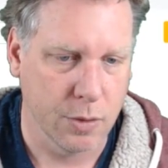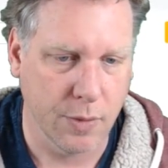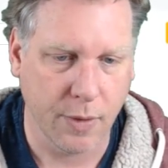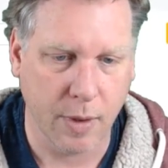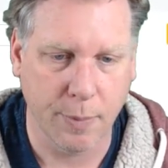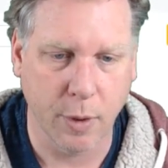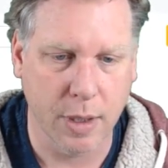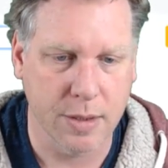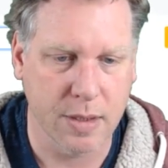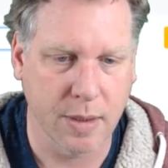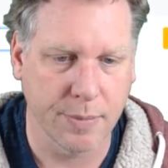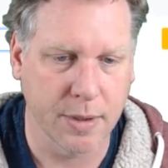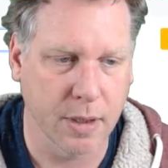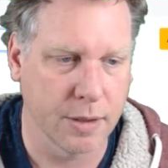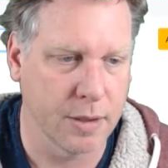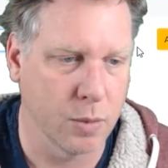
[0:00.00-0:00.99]
So if I put in
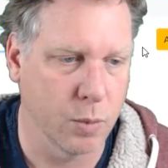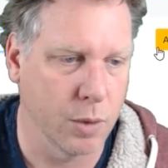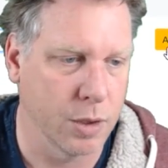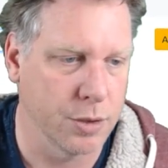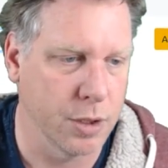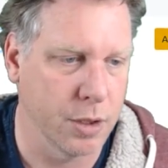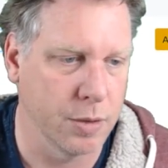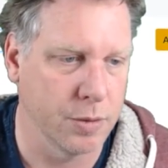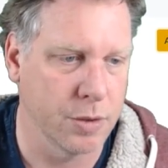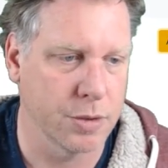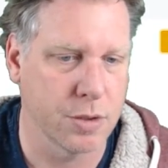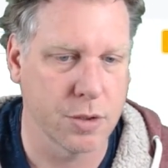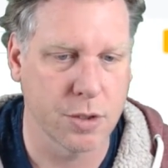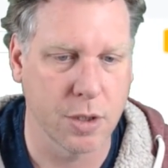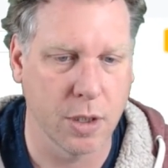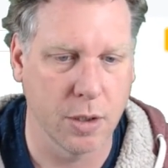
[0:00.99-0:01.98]
something I didn't want to do,
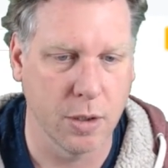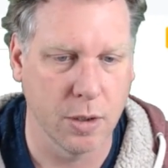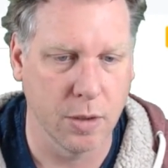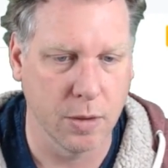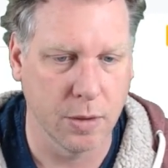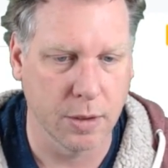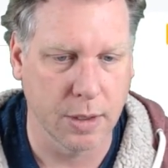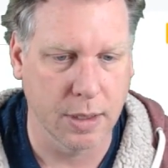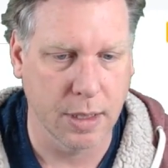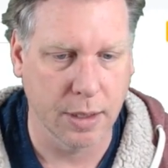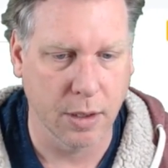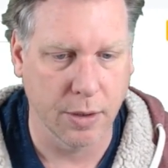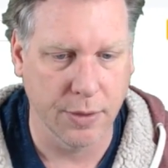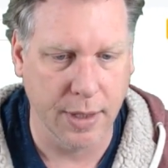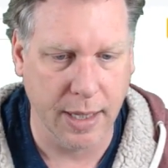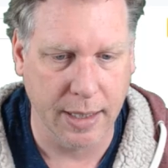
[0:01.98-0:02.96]
just to show you, you can
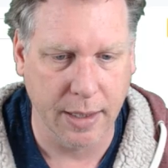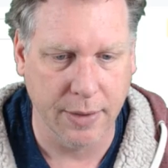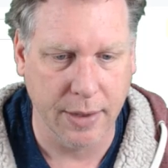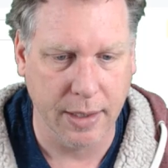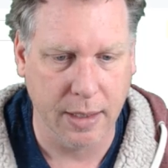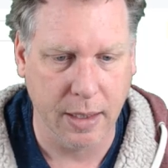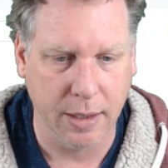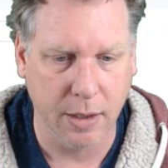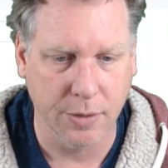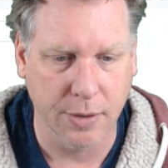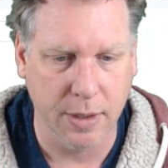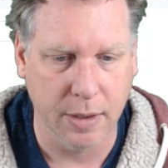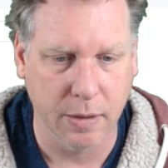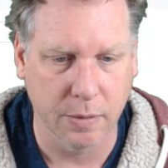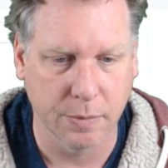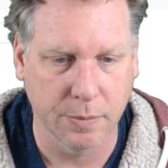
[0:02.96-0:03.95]
click on that and then click on
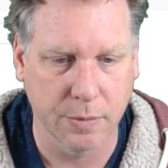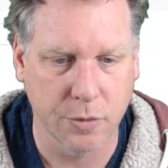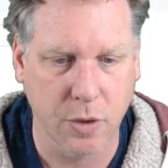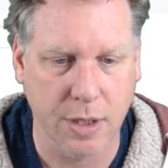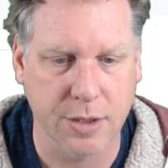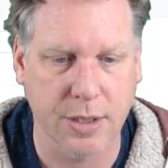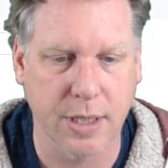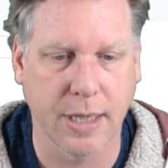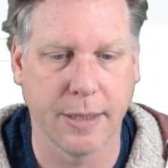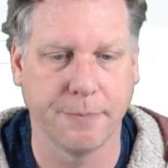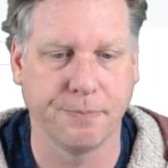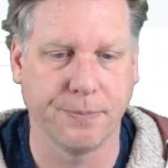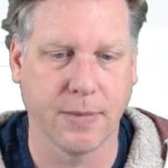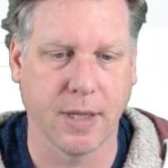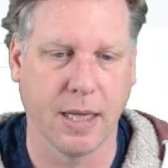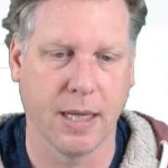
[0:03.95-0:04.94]
the little trash can
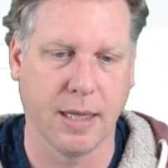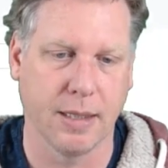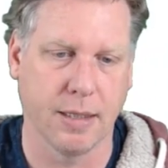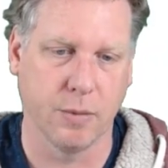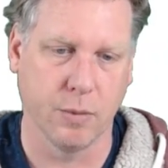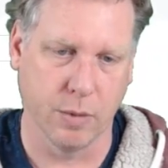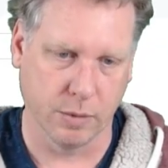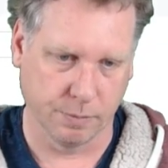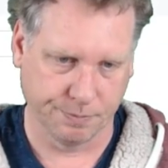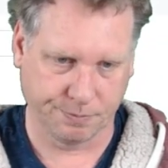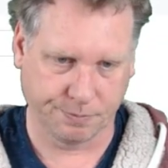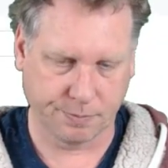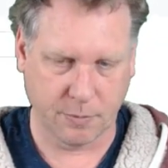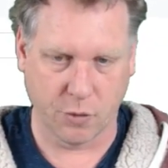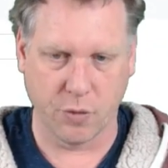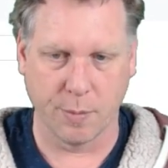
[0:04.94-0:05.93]
and it will
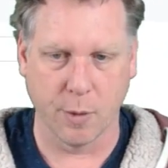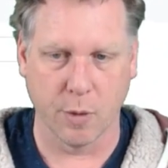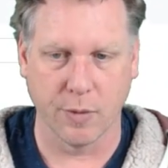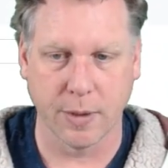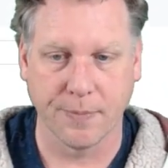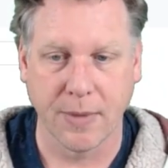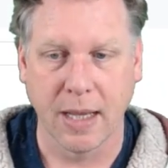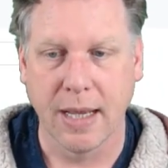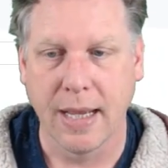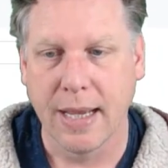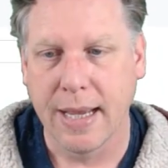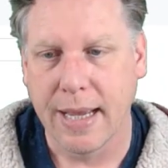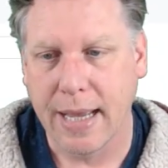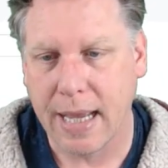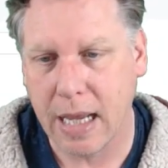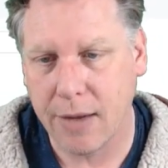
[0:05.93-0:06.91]
remove it.
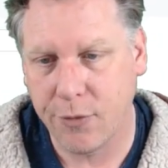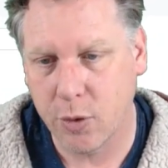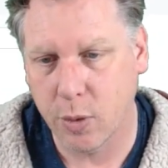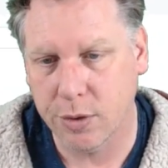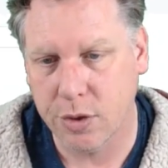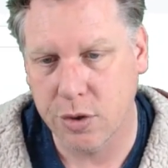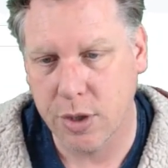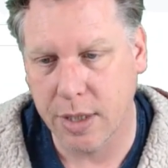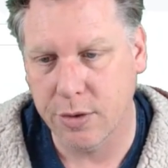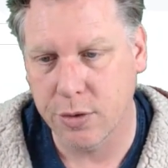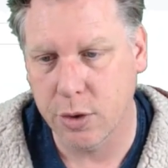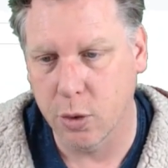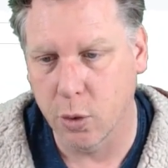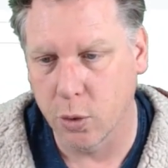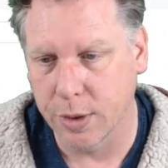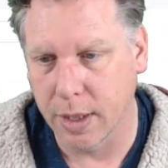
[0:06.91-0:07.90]
If you want to change
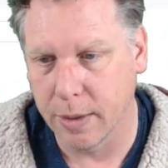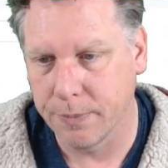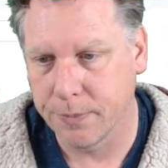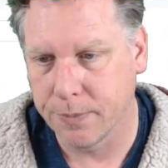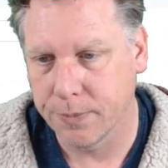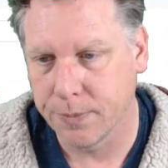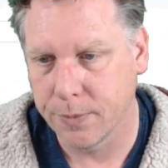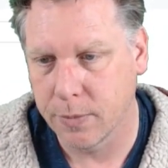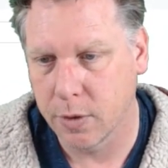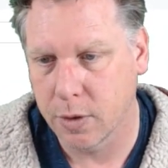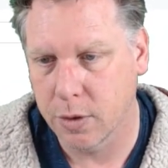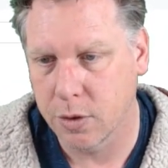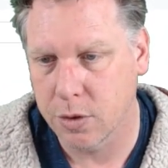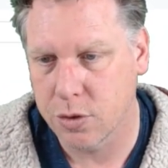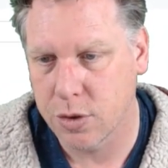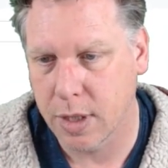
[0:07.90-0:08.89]
the order, you
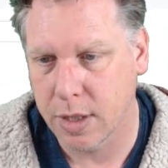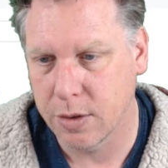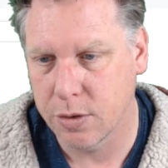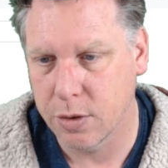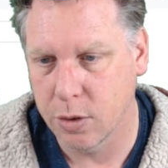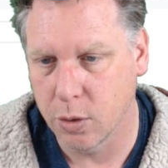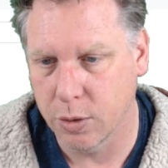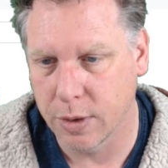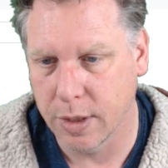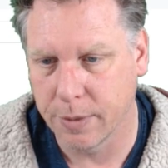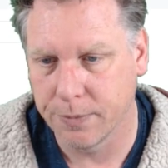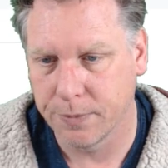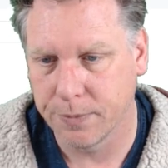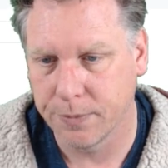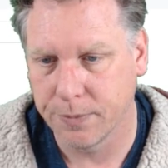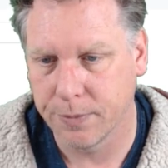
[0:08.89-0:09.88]
can just change the order
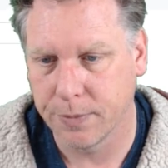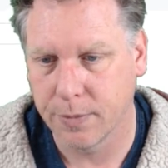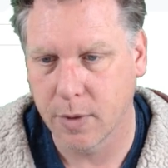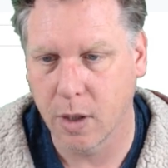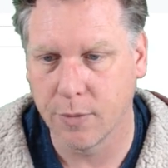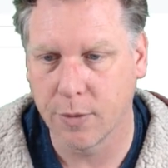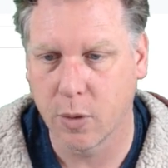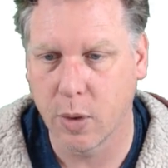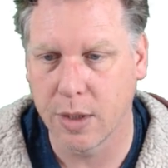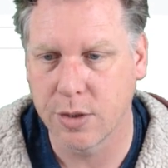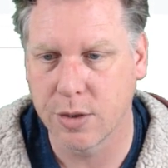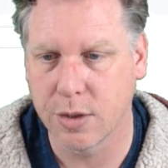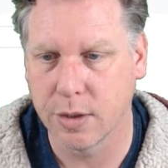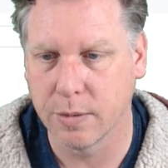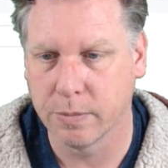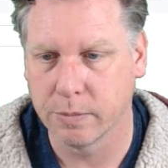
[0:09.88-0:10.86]
of a
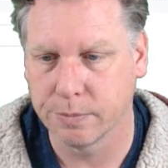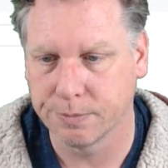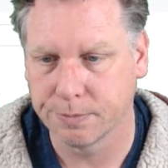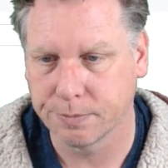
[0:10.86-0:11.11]
question